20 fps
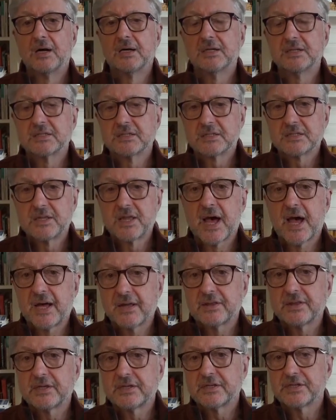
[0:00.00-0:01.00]
It's
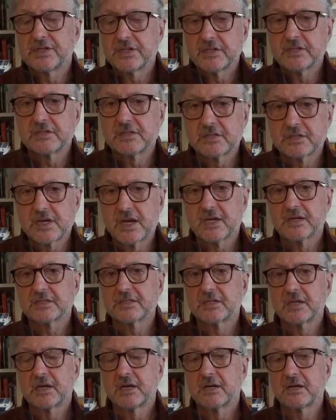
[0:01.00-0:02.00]
that Jesus
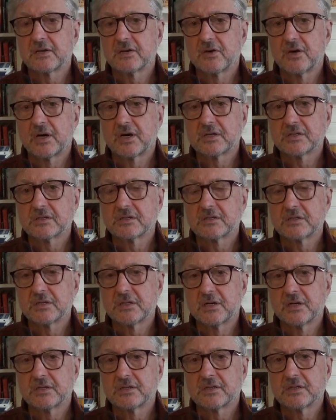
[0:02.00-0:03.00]
has to get across
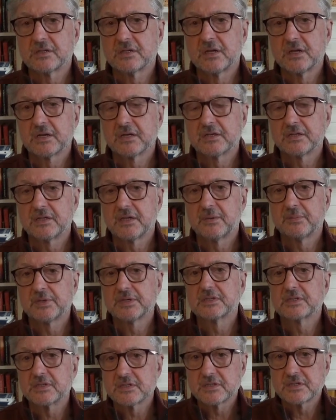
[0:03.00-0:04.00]
to
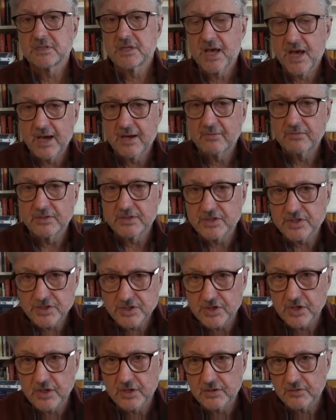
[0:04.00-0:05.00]
Nicodemus. It's that which
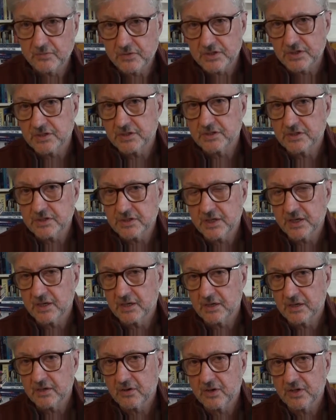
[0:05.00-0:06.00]
John wishes to
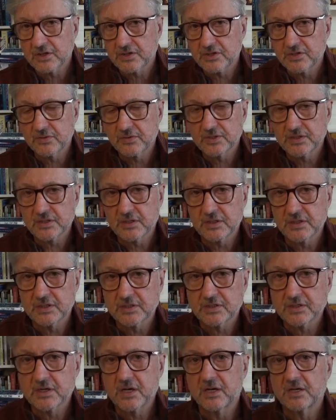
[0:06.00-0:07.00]
get across to us in
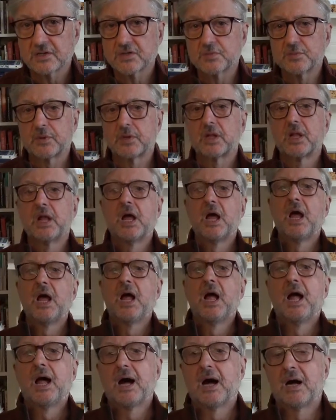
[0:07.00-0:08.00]
his gospel.
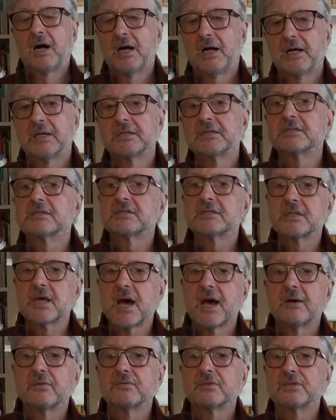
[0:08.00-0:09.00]
And it's
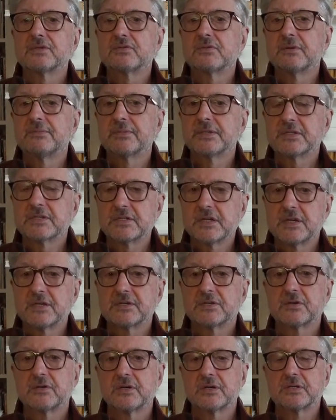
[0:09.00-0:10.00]
that which we must
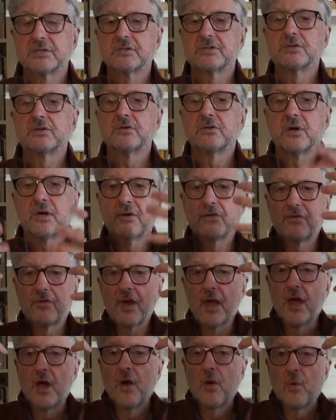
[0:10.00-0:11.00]
enter into
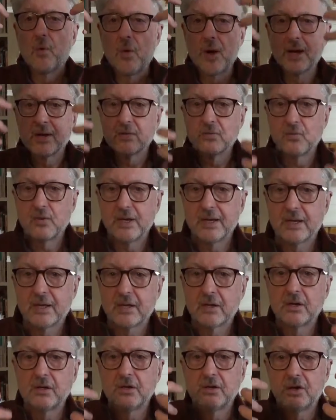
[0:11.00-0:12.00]
if, when
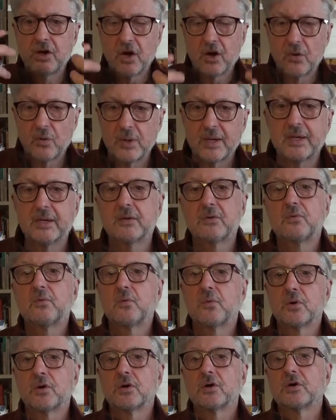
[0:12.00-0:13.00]
we go
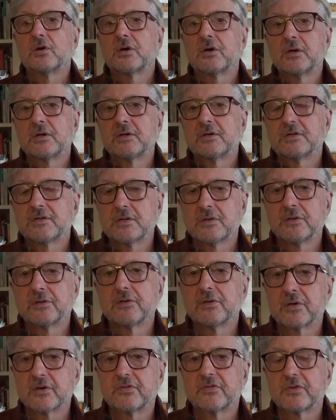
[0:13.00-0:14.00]
inward to
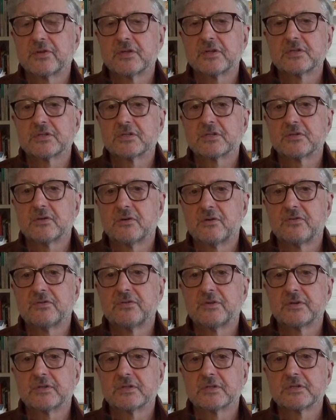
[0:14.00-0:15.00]
look for this
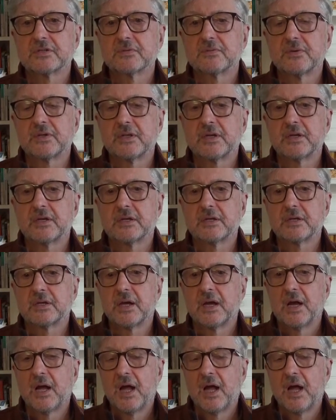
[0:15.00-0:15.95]
soulfulness within,